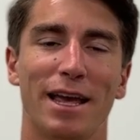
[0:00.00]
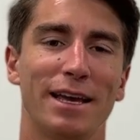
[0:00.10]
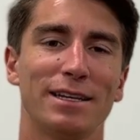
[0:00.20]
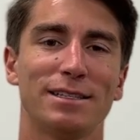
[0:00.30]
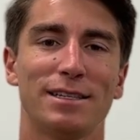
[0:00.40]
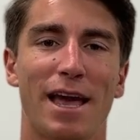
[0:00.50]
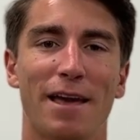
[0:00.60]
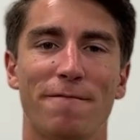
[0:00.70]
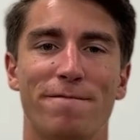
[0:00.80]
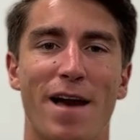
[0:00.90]
is
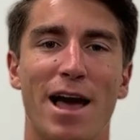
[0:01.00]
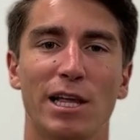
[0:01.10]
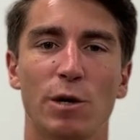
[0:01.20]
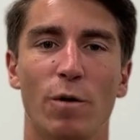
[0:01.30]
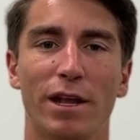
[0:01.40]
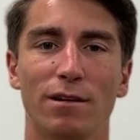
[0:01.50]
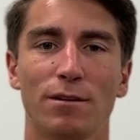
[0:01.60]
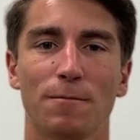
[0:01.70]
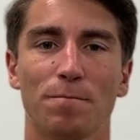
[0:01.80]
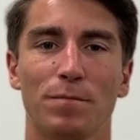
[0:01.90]
a valley wind.